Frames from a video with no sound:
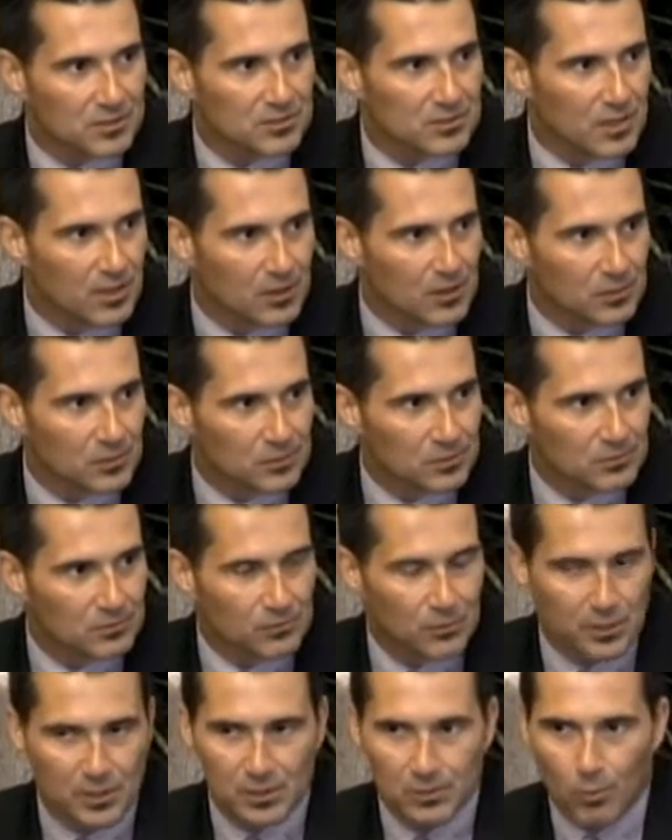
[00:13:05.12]
known
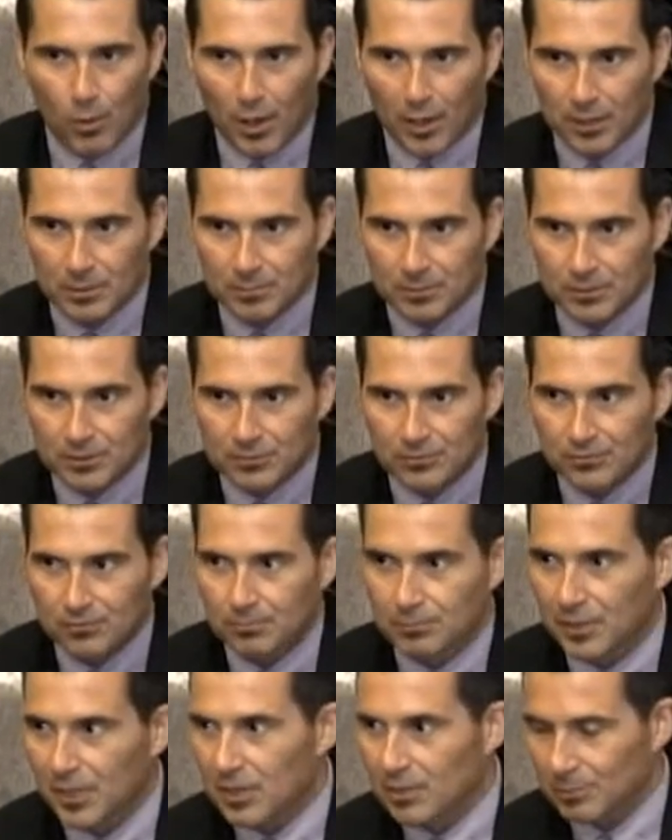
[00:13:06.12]
for the waterproof,
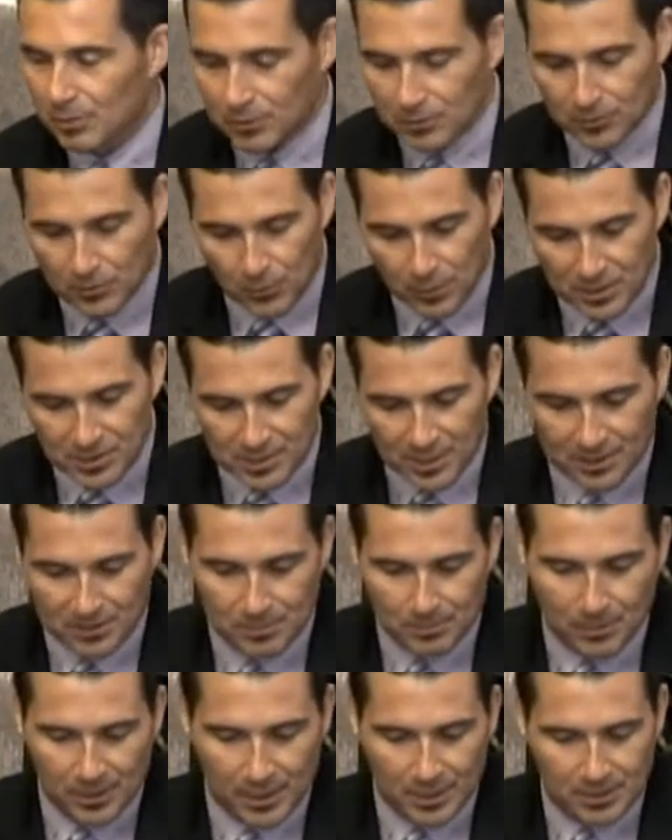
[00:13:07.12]
breathable GORE-TEX
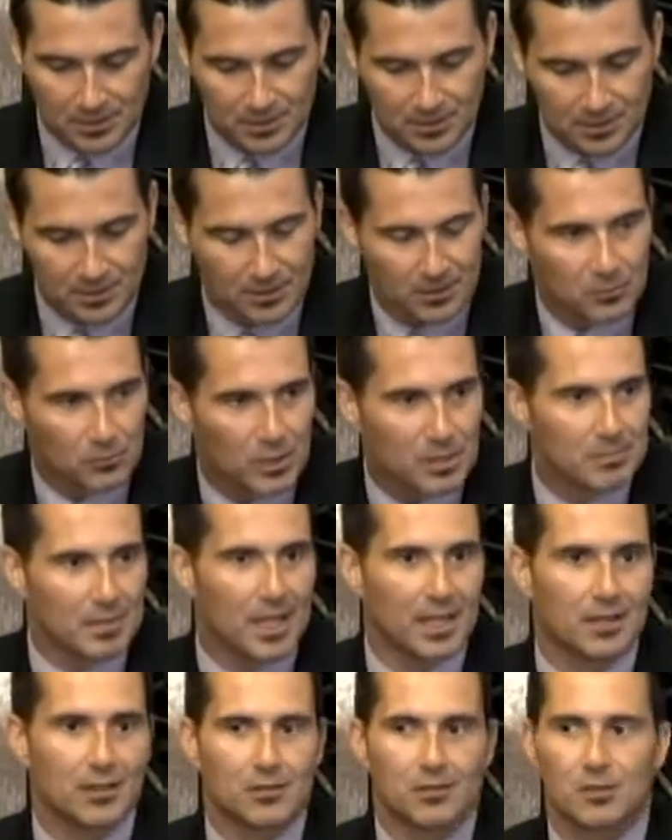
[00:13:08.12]
brand, we
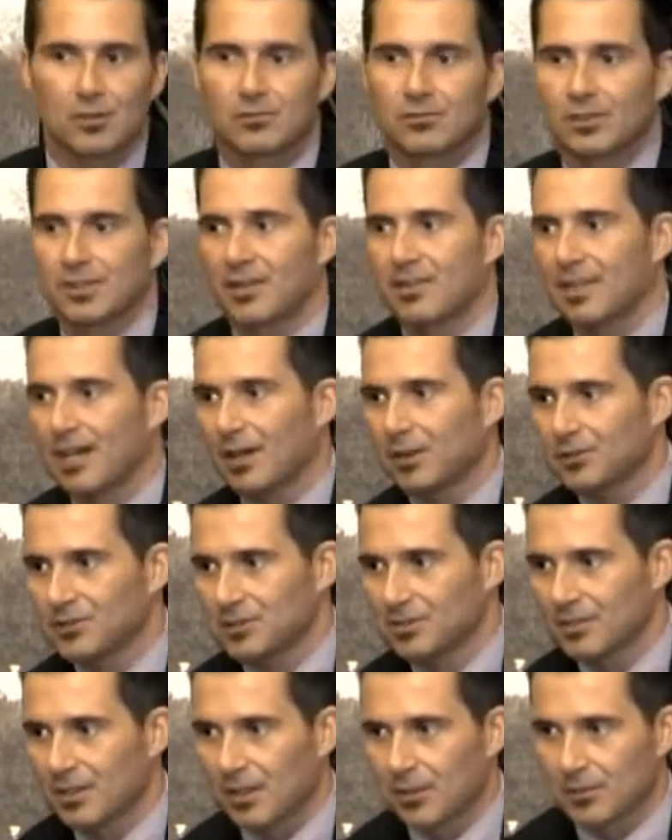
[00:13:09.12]
make over
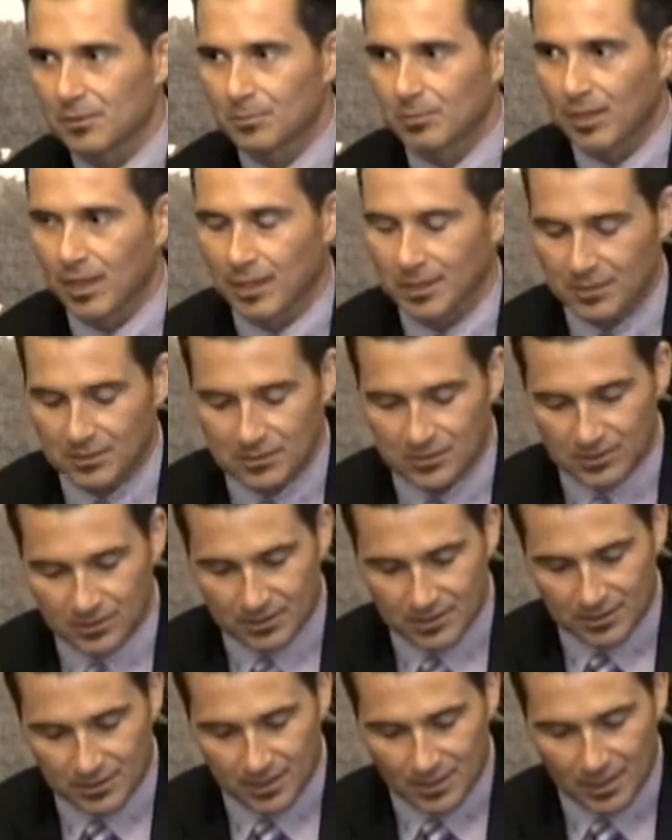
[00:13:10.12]
1,000 other products.
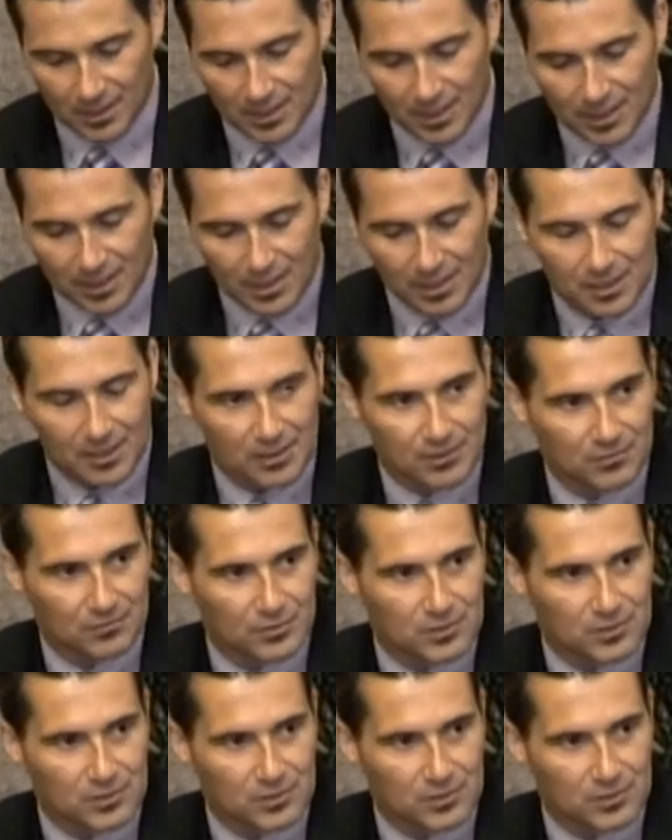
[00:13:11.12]
If